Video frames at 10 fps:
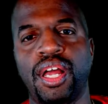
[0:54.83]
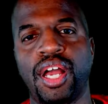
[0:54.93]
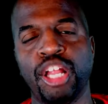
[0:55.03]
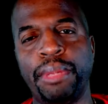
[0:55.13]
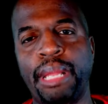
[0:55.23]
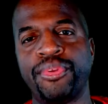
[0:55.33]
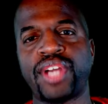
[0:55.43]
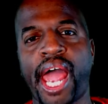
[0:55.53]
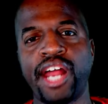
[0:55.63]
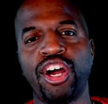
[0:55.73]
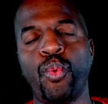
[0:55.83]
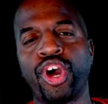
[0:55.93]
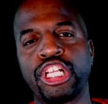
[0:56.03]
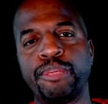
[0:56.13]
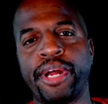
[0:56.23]
Hello, my name is Kyle, and
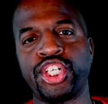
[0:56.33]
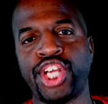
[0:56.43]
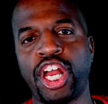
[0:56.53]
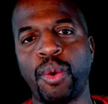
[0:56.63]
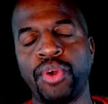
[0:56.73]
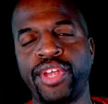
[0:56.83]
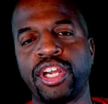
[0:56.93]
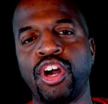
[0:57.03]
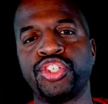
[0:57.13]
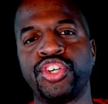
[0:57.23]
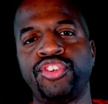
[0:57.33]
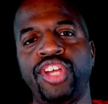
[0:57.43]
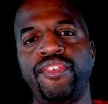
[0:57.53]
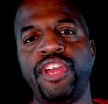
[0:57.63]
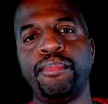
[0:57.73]
welcome to my channel where we take culture,
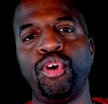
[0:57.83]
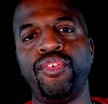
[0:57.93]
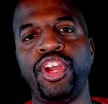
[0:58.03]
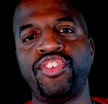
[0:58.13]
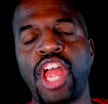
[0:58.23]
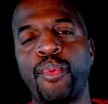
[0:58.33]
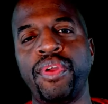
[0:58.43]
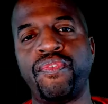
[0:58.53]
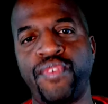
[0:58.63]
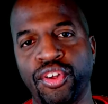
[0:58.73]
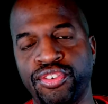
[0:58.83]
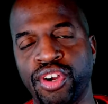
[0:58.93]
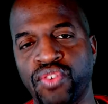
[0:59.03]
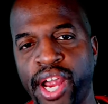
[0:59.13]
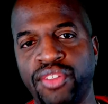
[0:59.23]
TV, and movies and we filter it
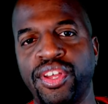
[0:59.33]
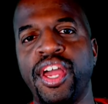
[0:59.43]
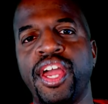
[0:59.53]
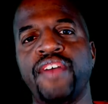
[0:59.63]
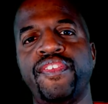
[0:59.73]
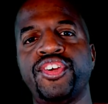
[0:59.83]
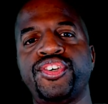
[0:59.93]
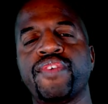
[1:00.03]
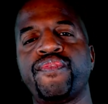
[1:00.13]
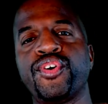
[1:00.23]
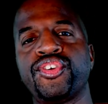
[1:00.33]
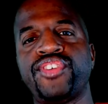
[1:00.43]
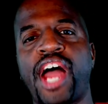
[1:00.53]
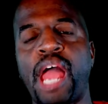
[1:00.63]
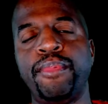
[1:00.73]
right this is your first
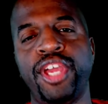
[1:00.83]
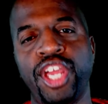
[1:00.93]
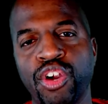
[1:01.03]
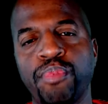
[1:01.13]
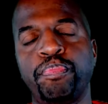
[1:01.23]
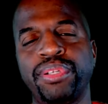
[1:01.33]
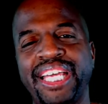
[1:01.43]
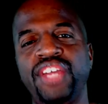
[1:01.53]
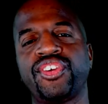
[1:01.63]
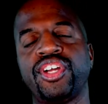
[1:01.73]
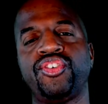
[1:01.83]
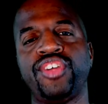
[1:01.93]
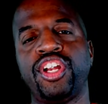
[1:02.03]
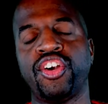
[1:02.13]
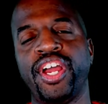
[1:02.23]
time here, please
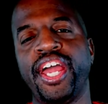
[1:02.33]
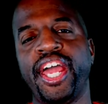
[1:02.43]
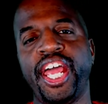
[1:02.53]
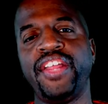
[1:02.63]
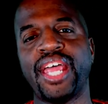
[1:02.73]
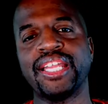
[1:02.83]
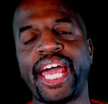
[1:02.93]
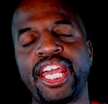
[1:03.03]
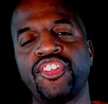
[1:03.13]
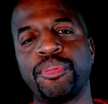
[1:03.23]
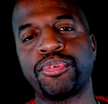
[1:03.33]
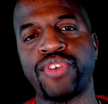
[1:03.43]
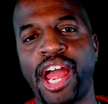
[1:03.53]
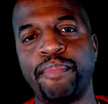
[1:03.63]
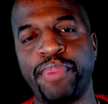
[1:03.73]
consider hitting that like and subscribe